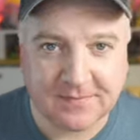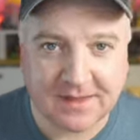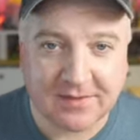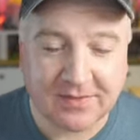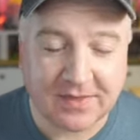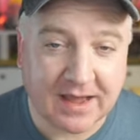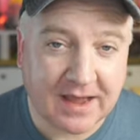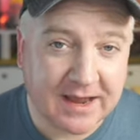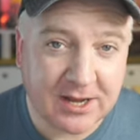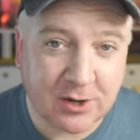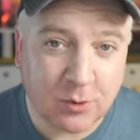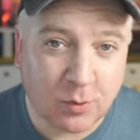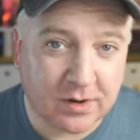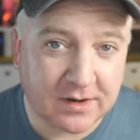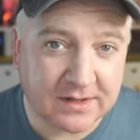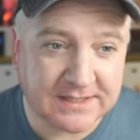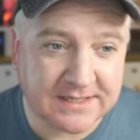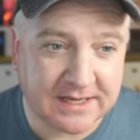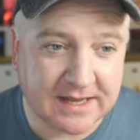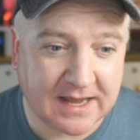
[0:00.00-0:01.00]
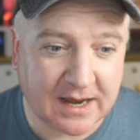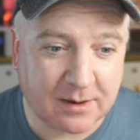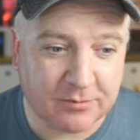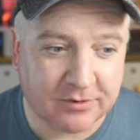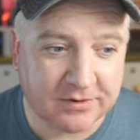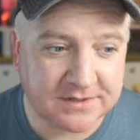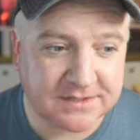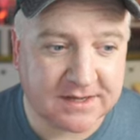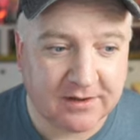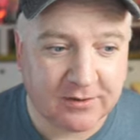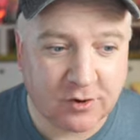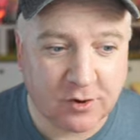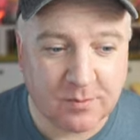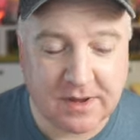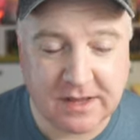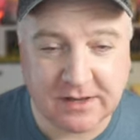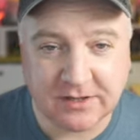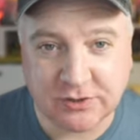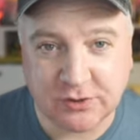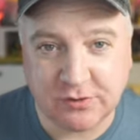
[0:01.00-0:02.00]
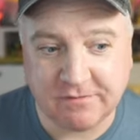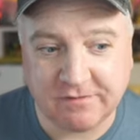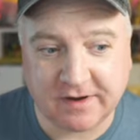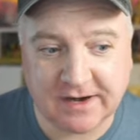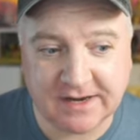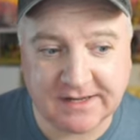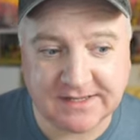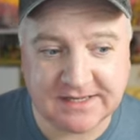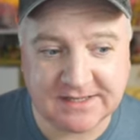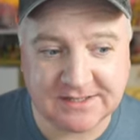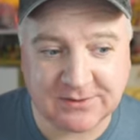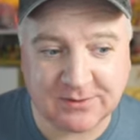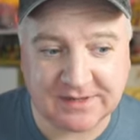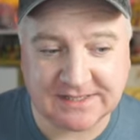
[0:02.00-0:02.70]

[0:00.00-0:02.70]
The high quality cameras come in 2 varieties.